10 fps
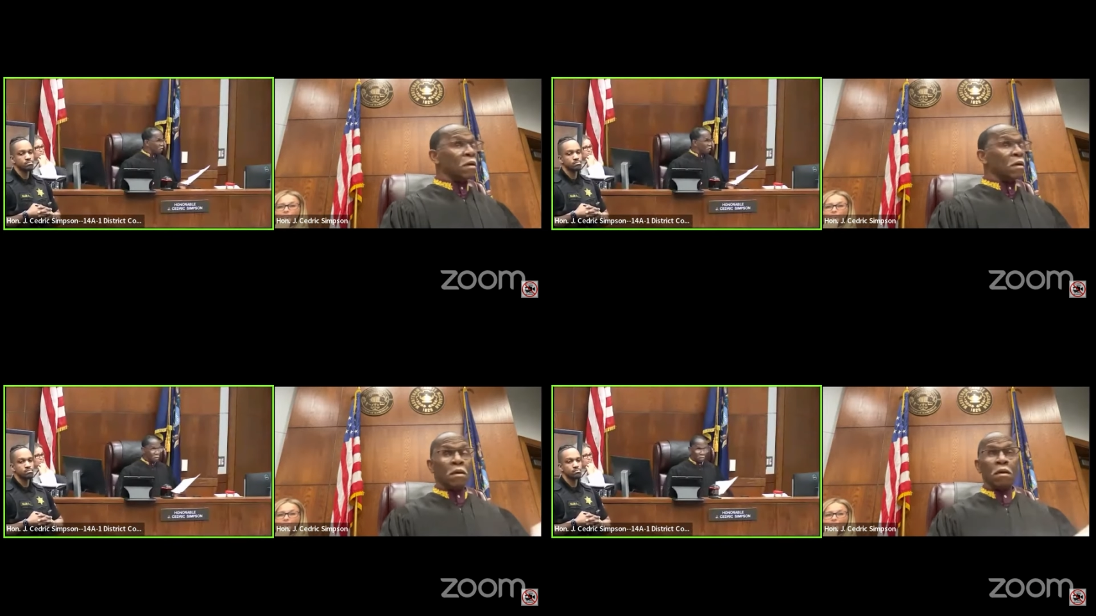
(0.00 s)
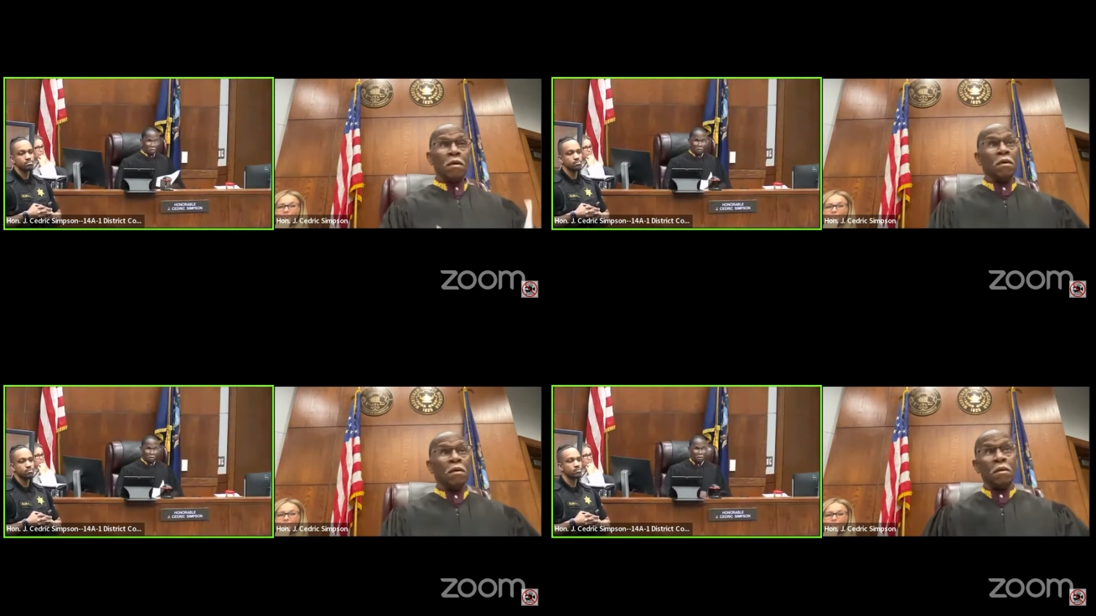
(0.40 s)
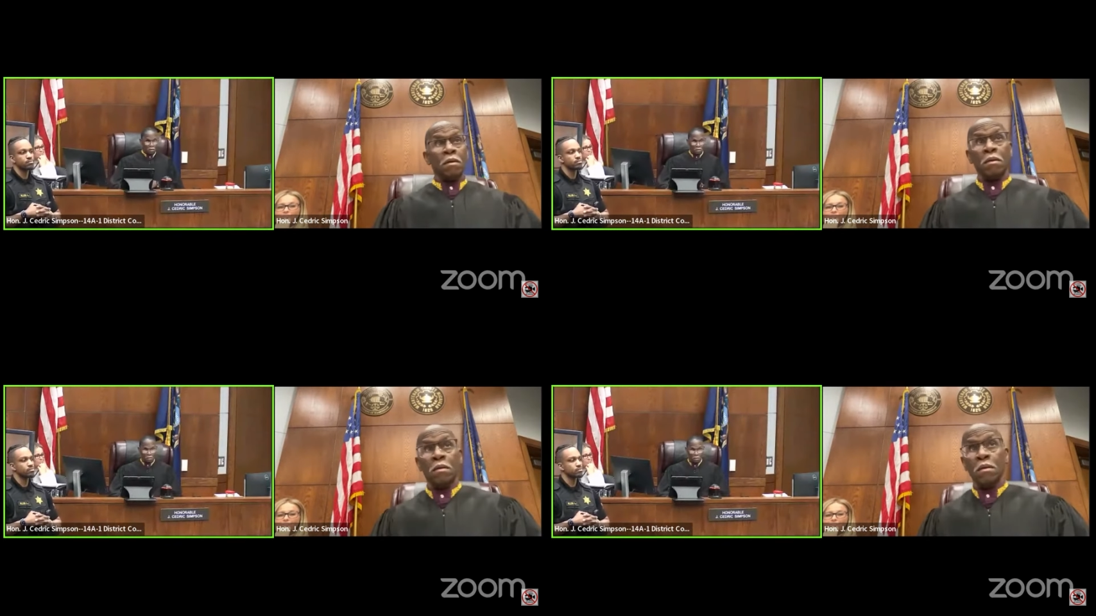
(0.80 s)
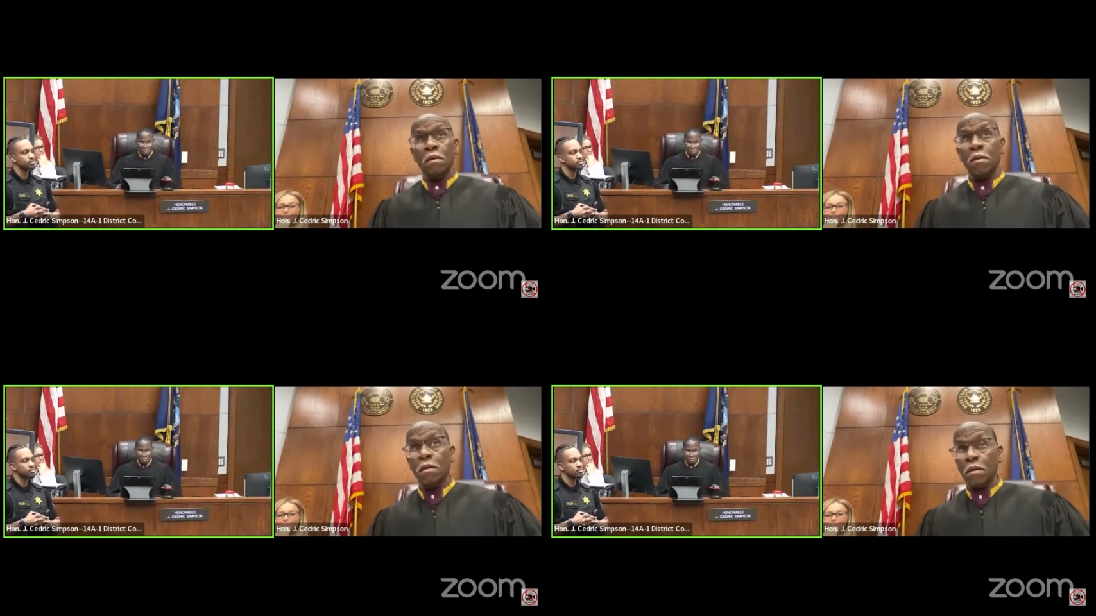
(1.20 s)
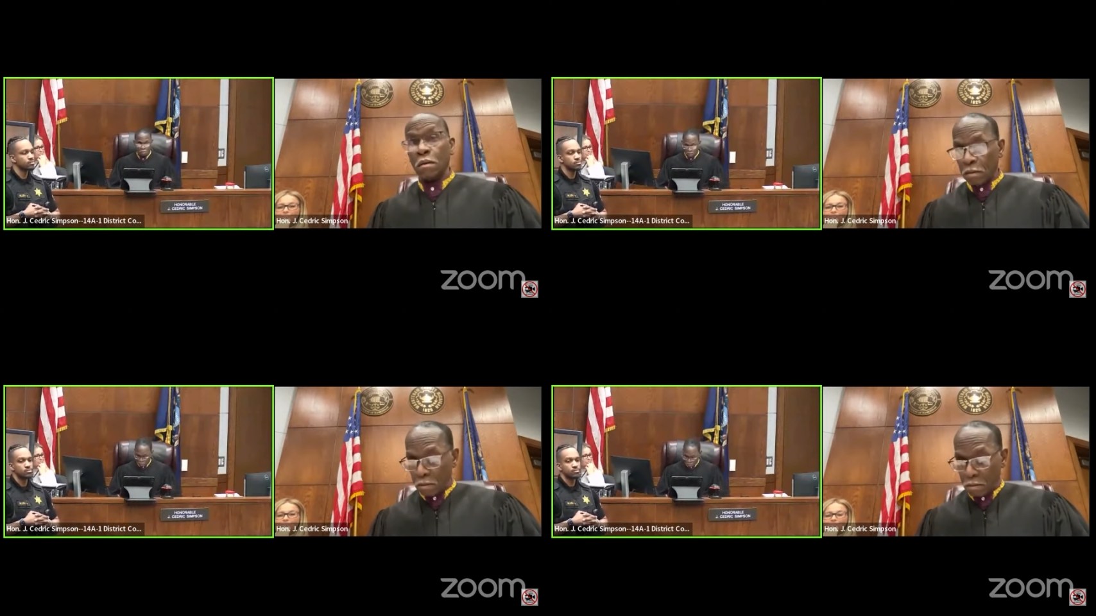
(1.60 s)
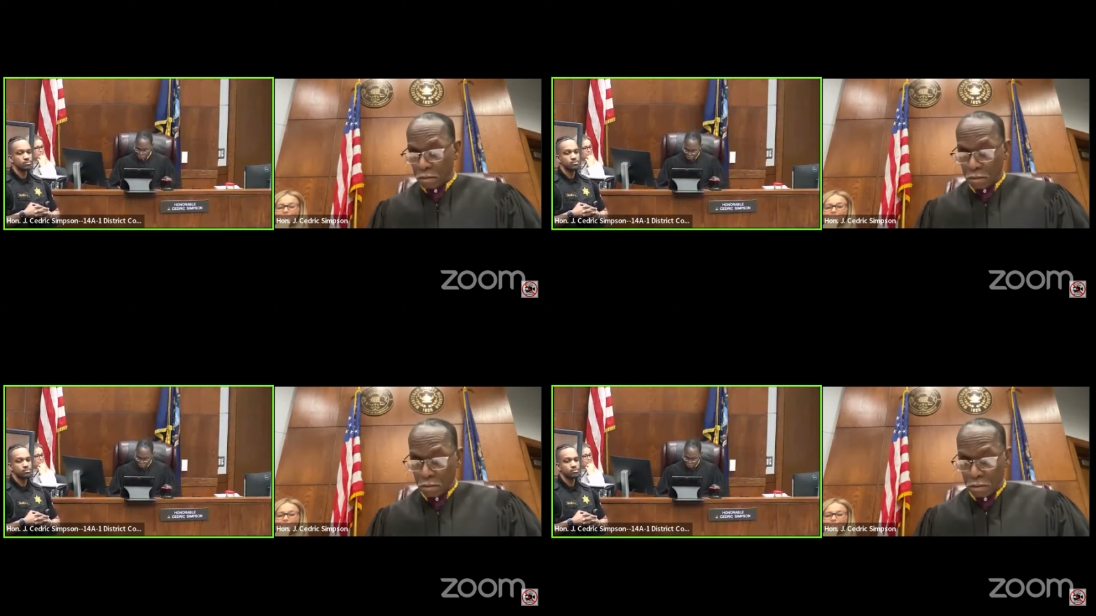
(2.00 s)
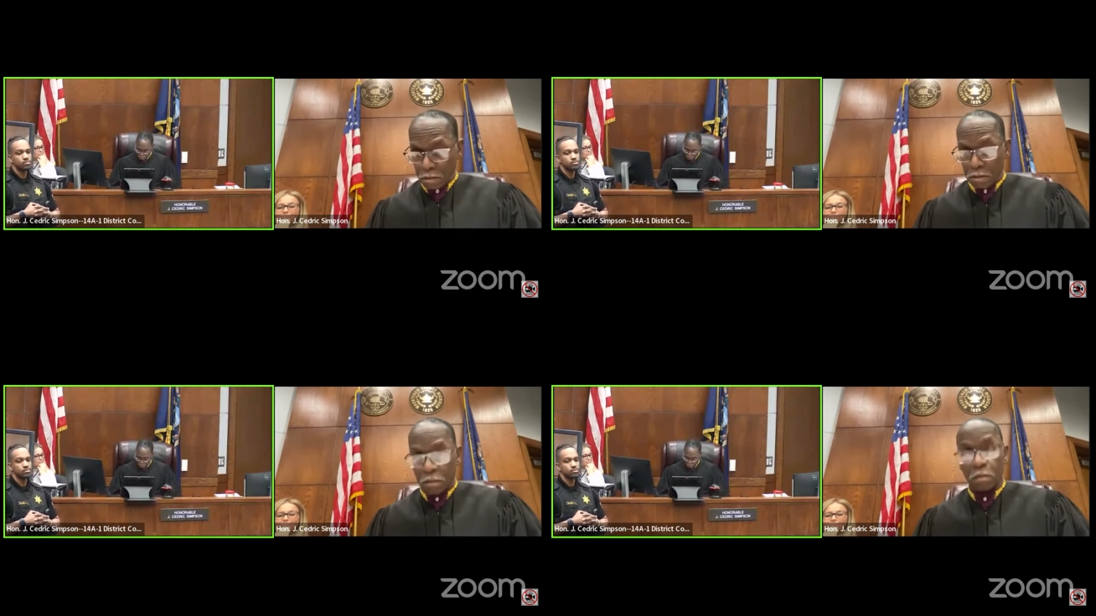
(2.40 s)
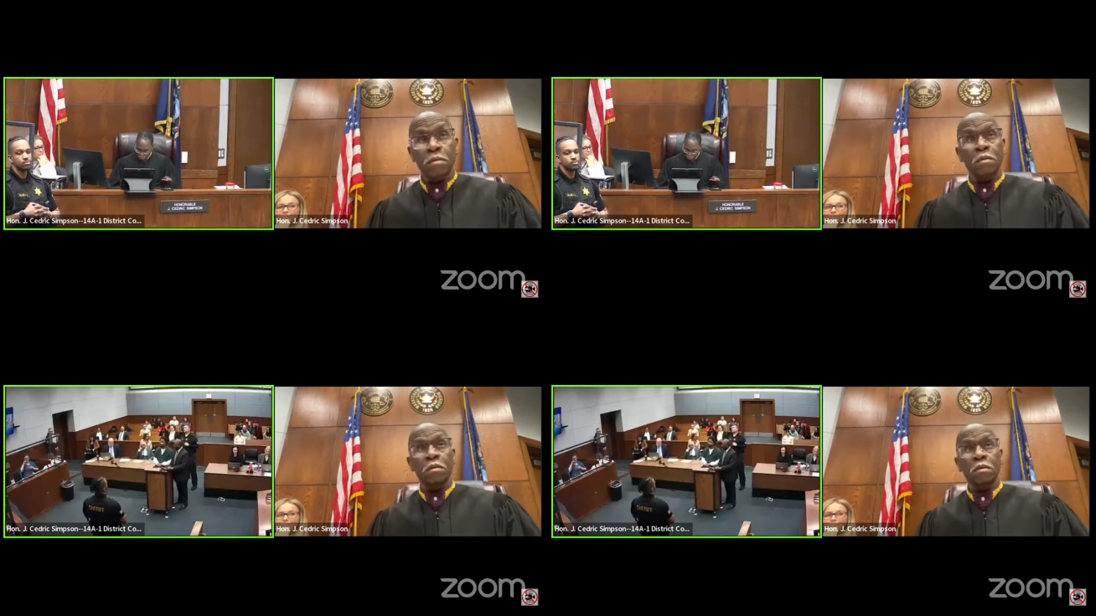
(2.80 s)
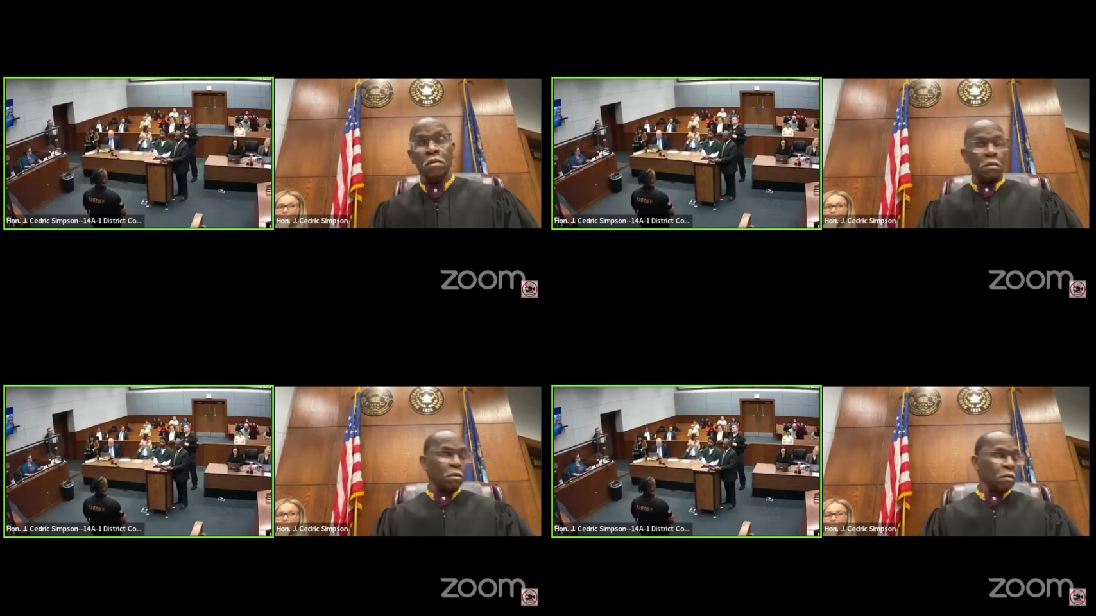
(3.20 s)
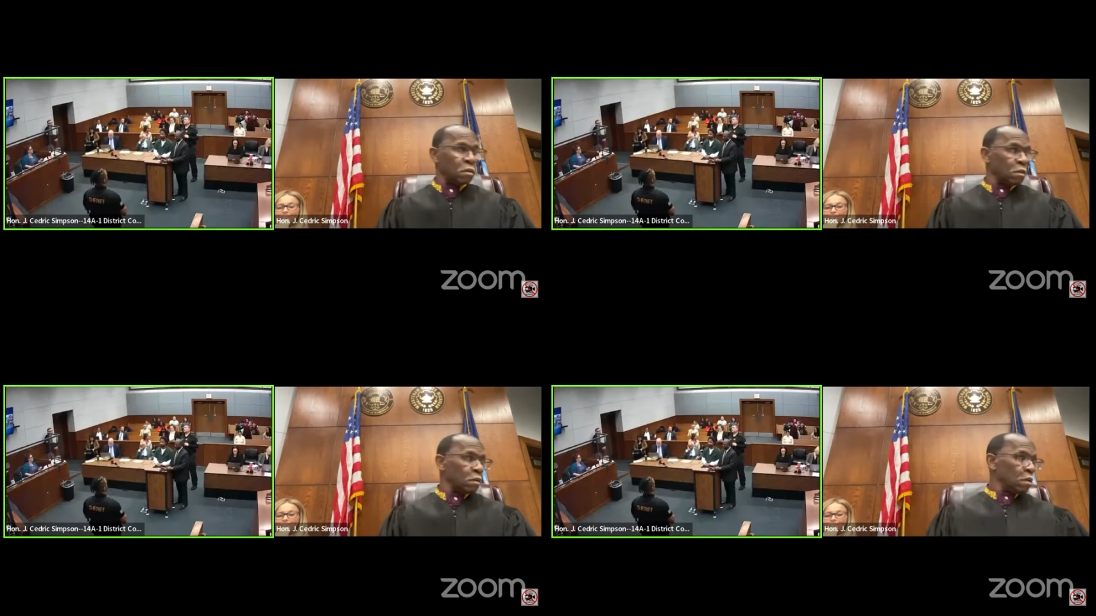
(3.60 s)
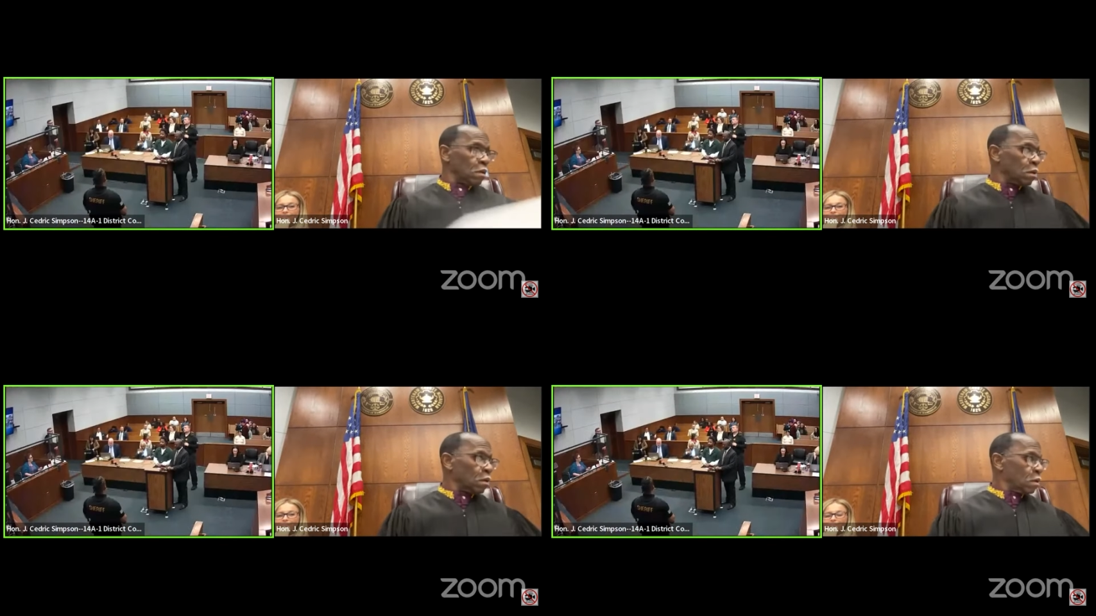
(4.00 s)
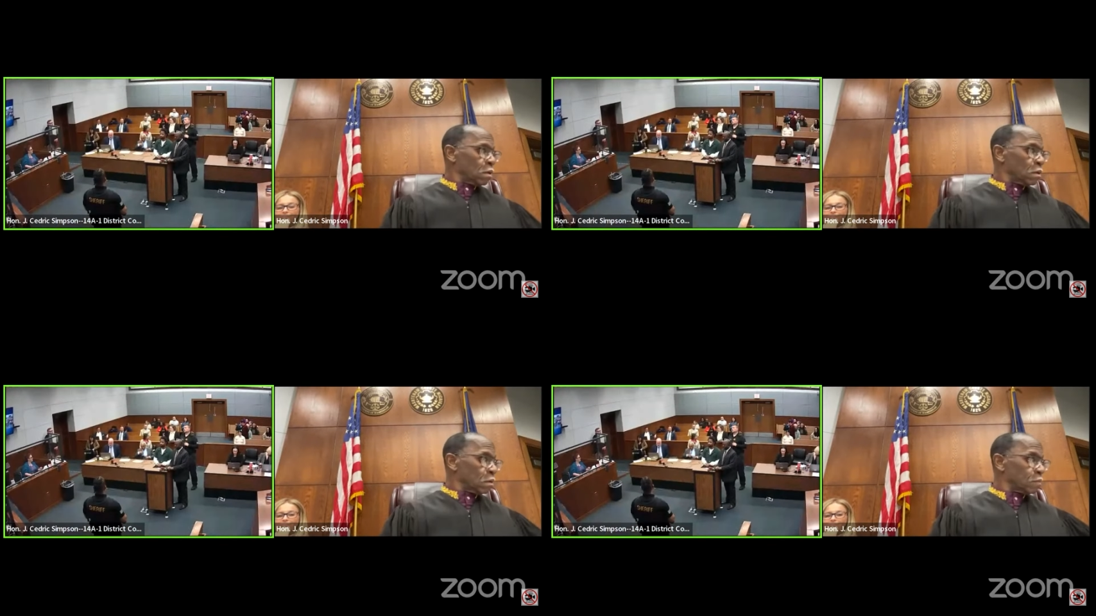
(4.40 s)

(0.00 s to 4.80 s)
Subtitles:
Nothing is said.